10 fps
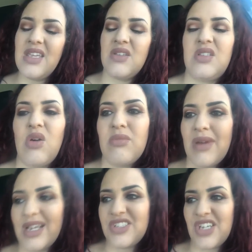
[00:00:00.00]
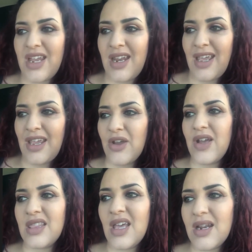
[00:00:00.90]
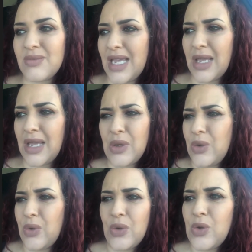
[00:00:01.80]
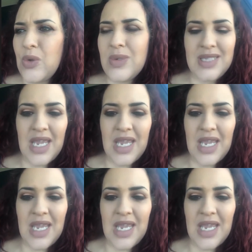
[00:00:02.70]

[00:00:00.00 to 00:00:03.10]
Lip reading: you so much. And here I thought, I'm like, who would